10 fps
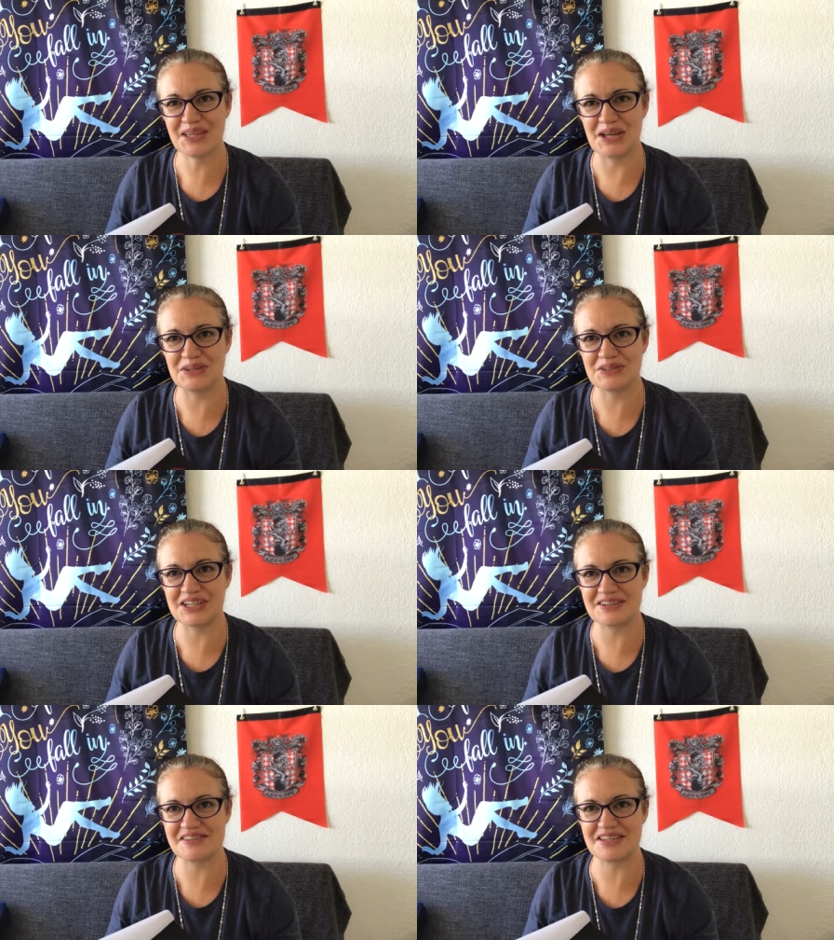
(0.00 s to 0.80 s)
I don't
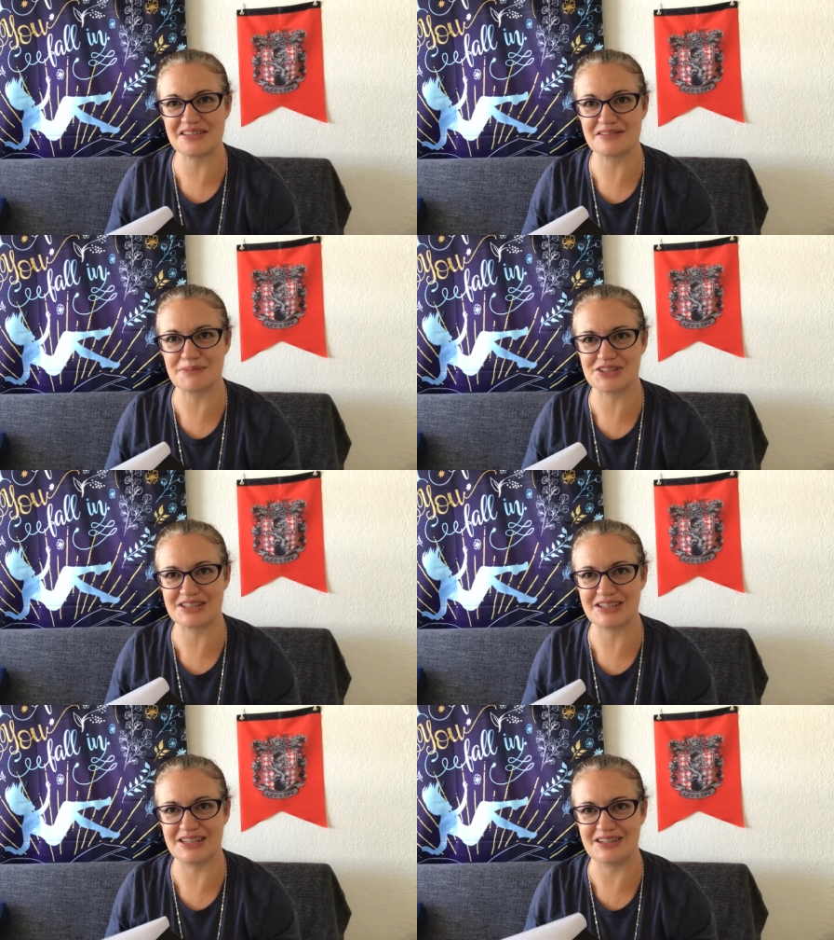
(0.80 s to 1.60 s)
get to see as much
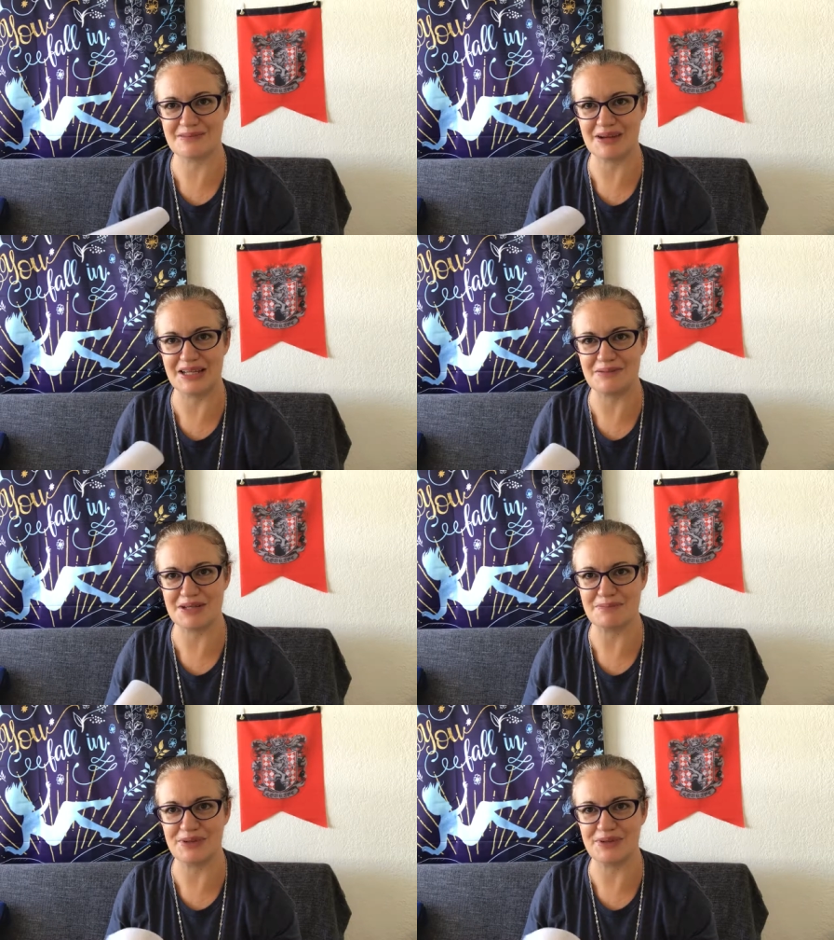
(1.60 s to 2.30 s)
here in Miami,